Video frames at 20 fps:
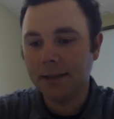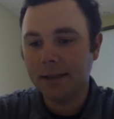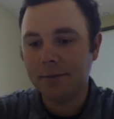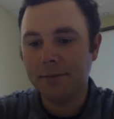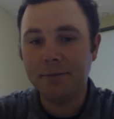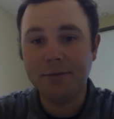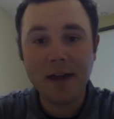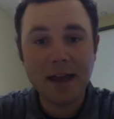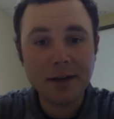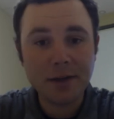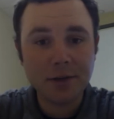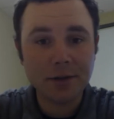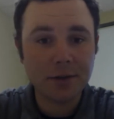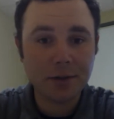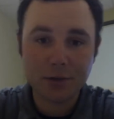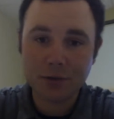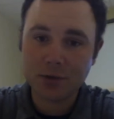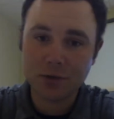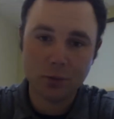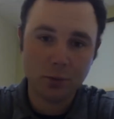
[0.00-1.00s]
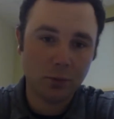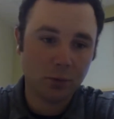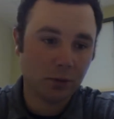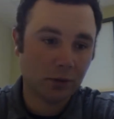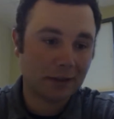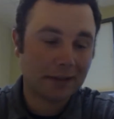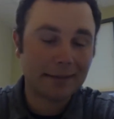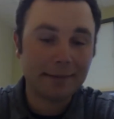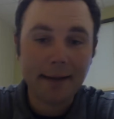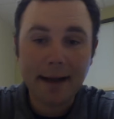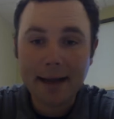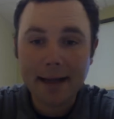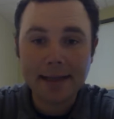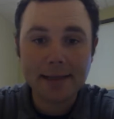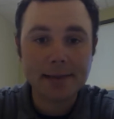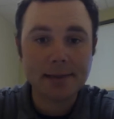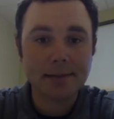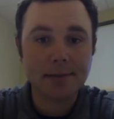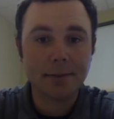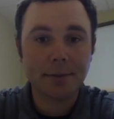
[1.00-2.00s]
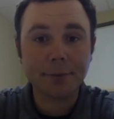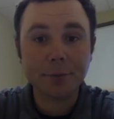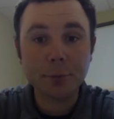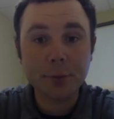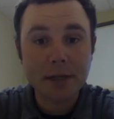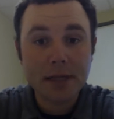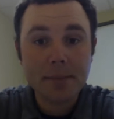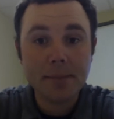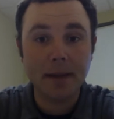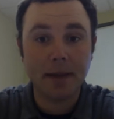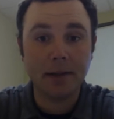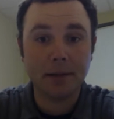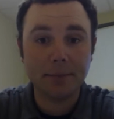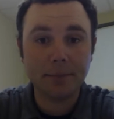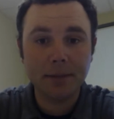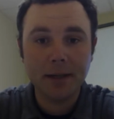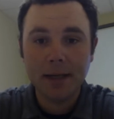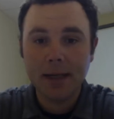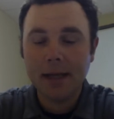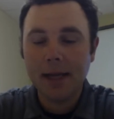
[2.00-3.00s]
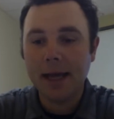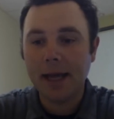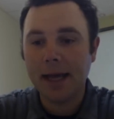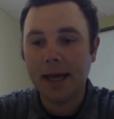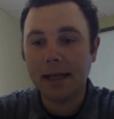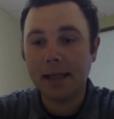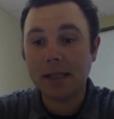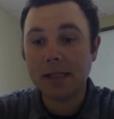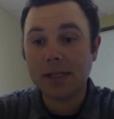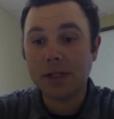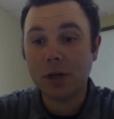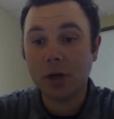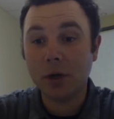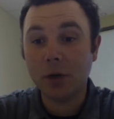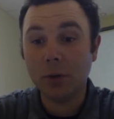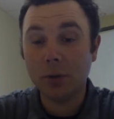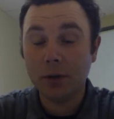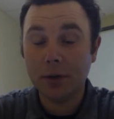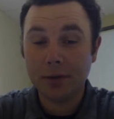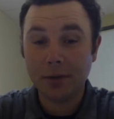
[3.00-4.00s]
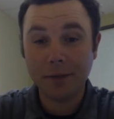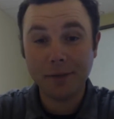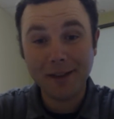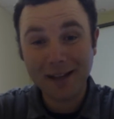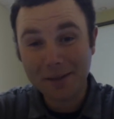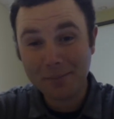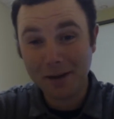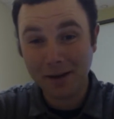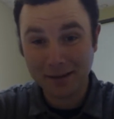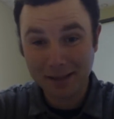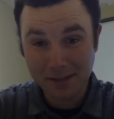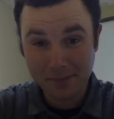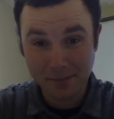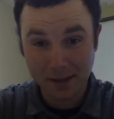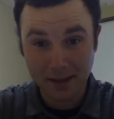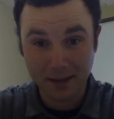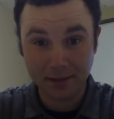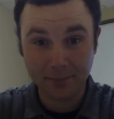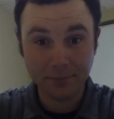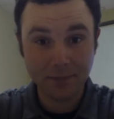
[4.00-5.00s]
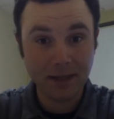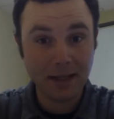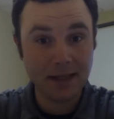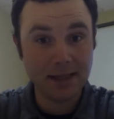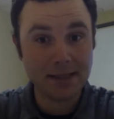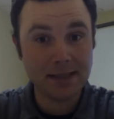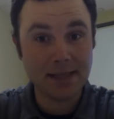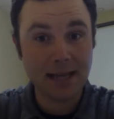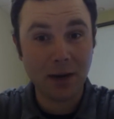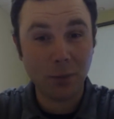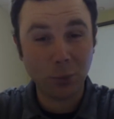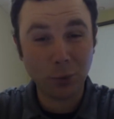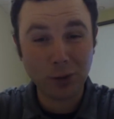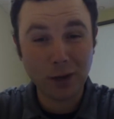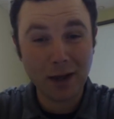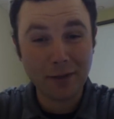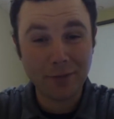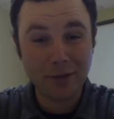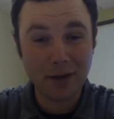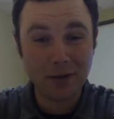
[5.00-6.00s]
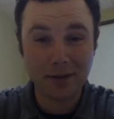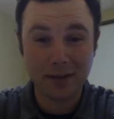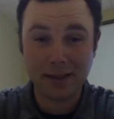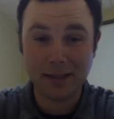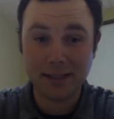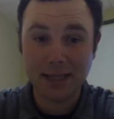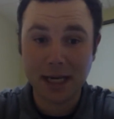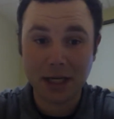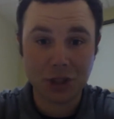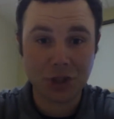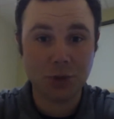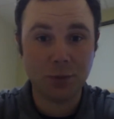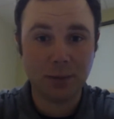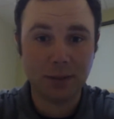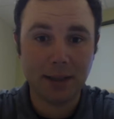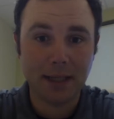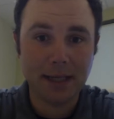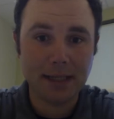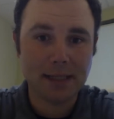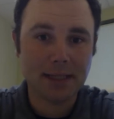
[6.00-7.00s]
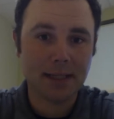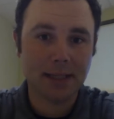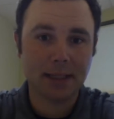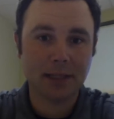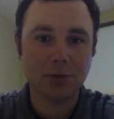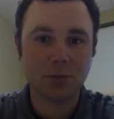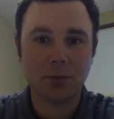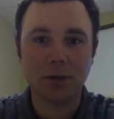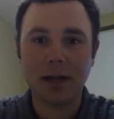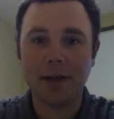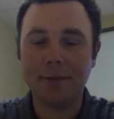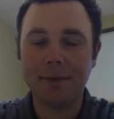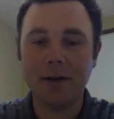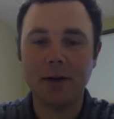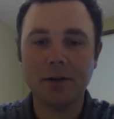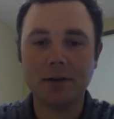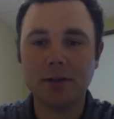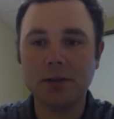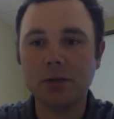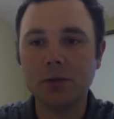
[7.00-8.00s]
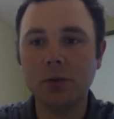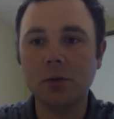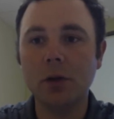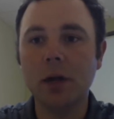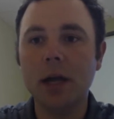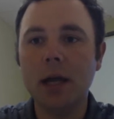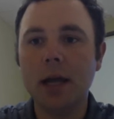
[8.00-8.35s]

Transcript: vendors or clients, through email. And so the thing about email is that we're not there to contextualize things. We're not there to